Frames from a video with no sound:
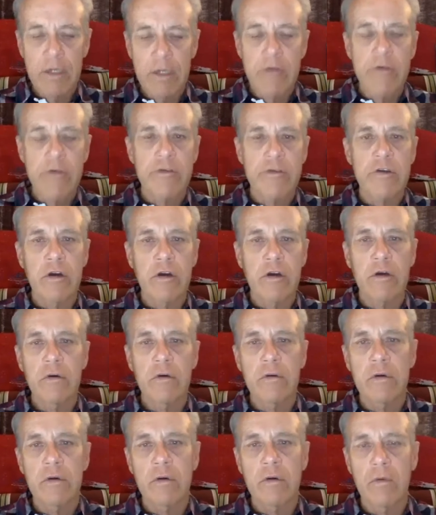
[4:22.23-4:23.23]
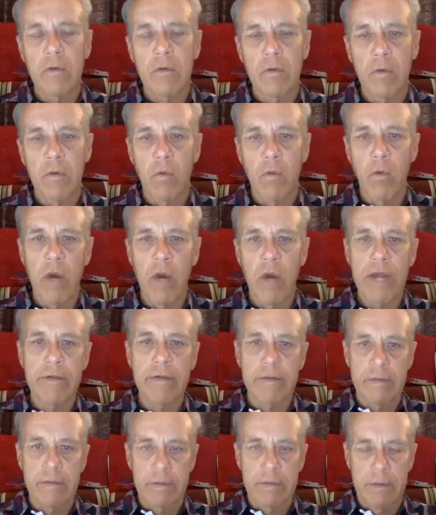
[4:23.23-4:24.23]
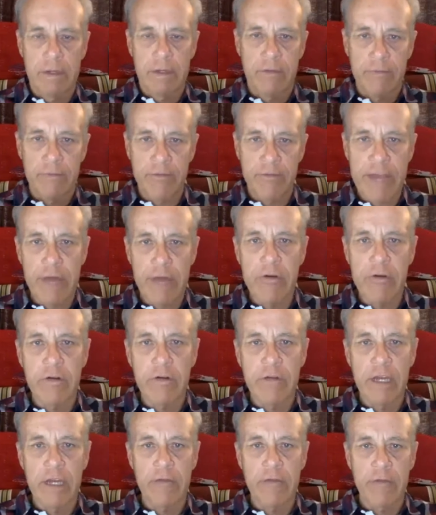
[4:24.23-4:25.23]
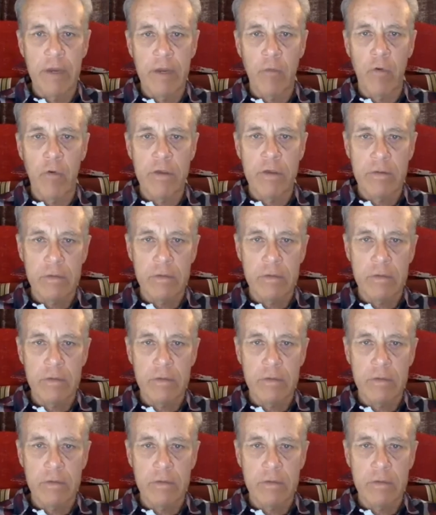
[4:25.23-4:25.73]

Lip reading: So what the founder of AFM